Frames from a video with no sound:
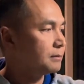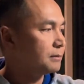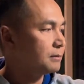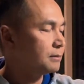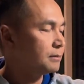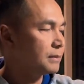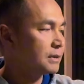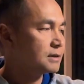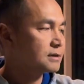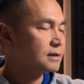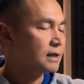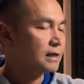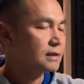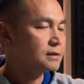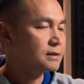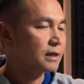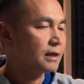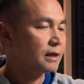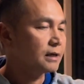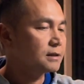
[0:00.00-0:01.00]

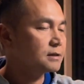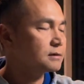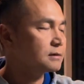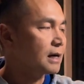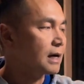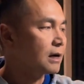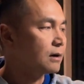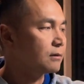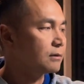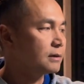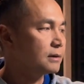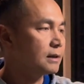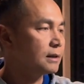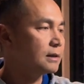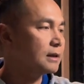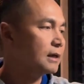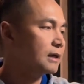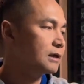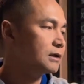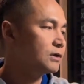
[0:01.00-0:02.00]
mid-size case tower
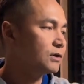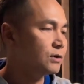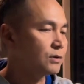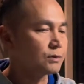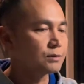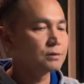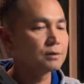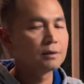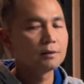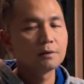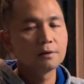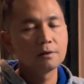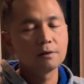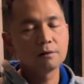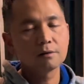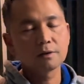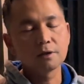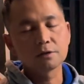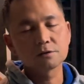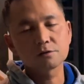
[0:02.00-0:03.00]
that I use.
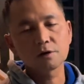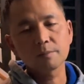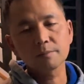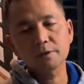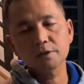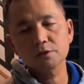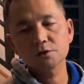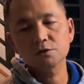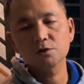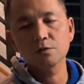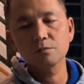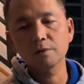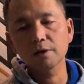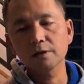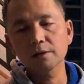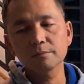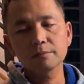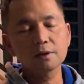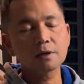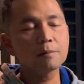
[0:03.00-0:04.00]
Okay, so I'm going to show
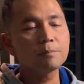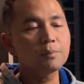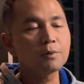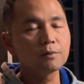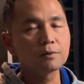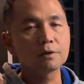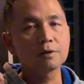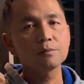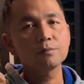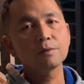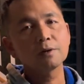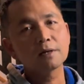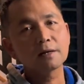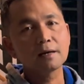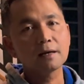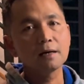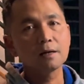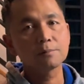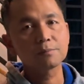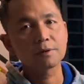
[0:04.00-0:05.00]
my component what I
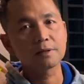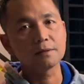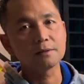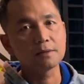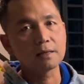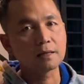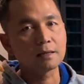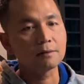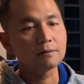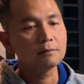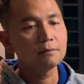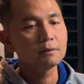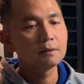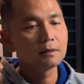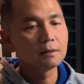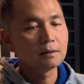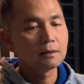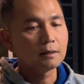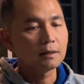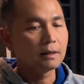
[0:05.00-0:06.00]
have right now,
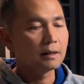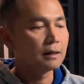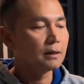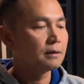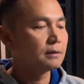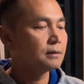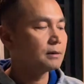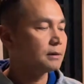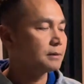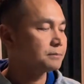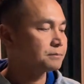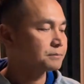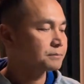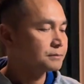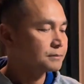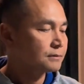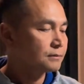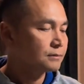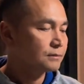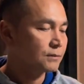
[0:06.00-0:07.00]
and
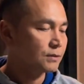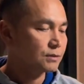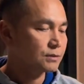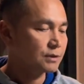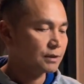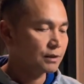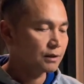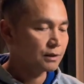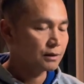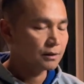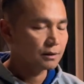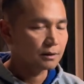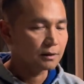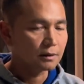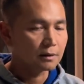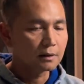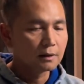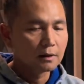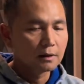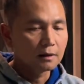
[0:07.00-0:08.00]
to see
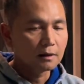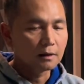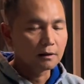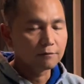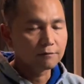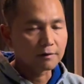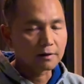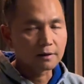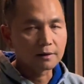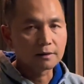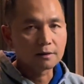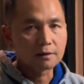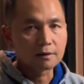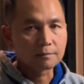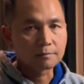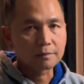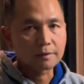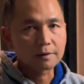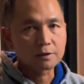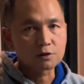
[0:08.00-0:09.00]
if
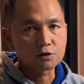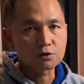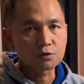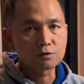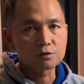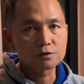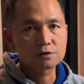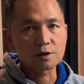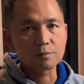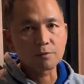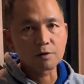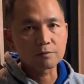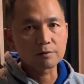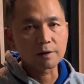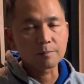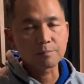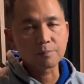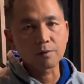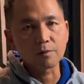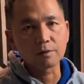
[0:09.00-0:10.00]
I'm going to show you some of
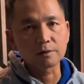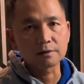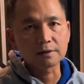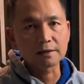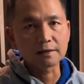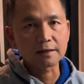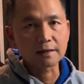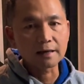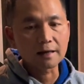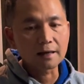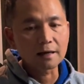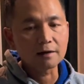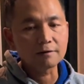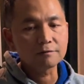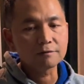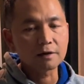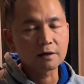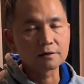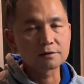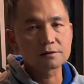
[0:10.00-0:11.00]
the port that I
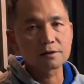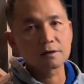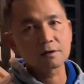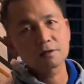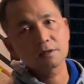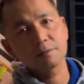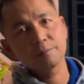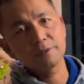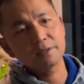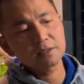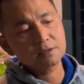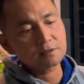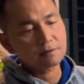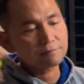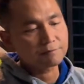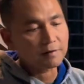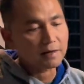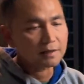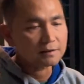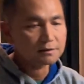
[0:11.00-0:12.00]
have. It's not going to be as the
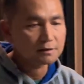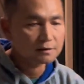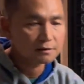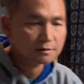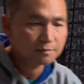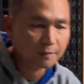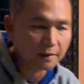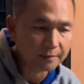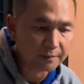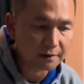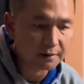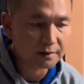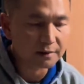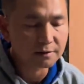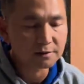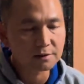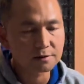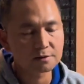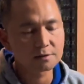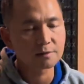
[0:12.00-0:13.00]
fastest. I mean,
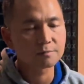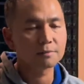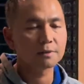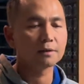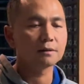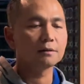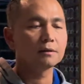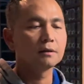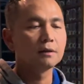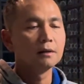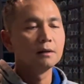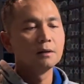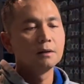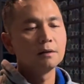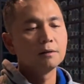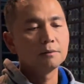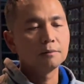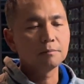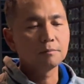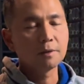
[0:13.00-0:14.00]
this is something
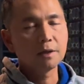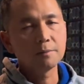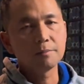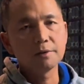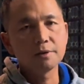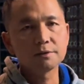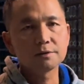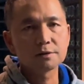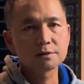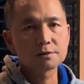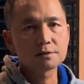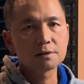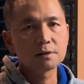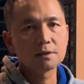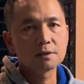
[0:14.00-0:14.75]
maybe just